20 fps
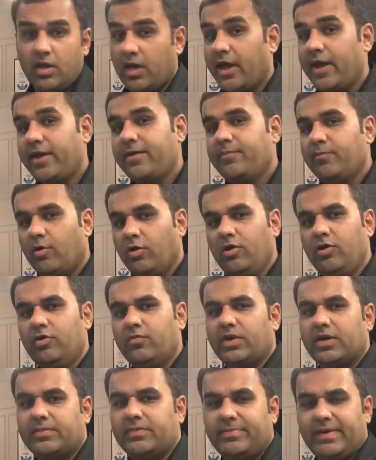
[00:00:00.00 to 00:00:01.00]
And
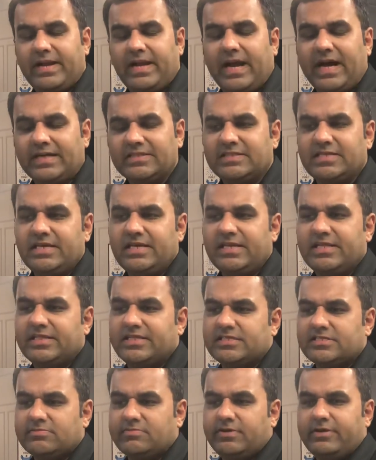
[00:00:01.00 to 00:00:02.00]
moreover, my last thing in
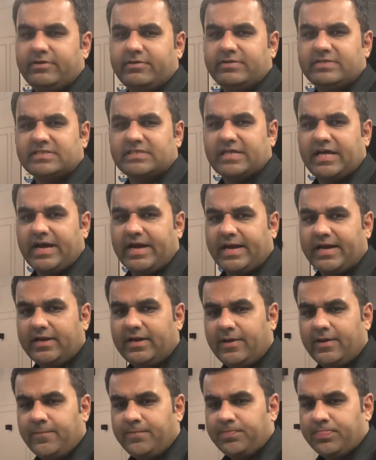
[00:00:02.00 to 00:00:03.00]
this video is
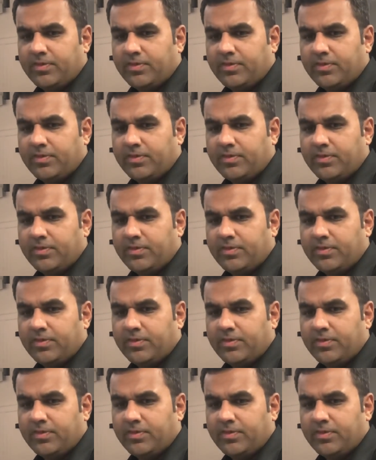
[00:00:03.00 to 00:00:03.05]
that